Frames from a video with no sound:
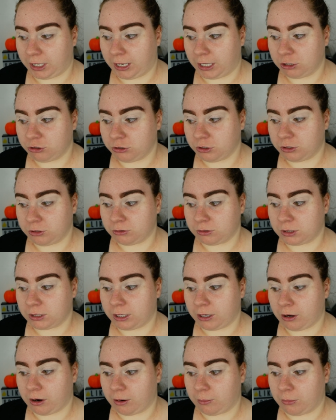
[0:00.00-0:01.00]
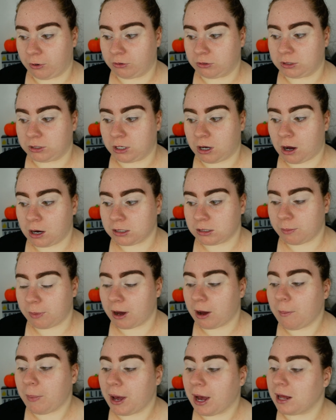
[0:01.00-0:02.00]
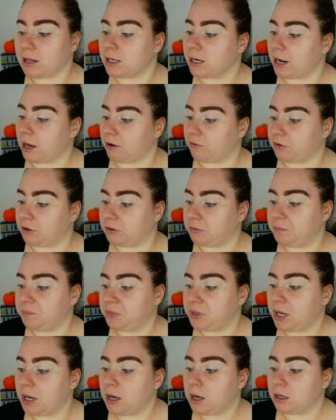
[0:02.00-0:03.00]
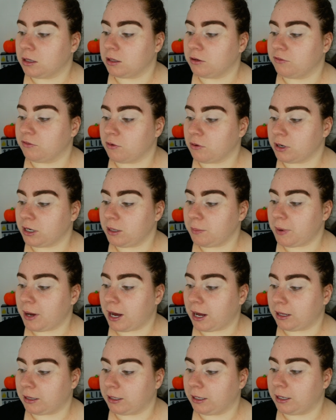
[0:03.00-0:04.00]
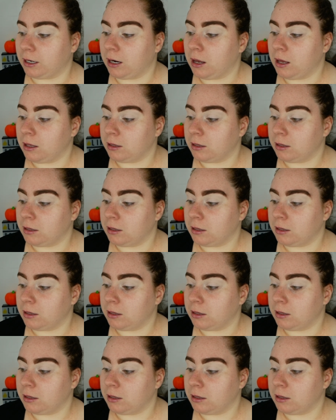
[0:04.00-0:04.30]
introducing our most talked about palette ever, the 40 palette.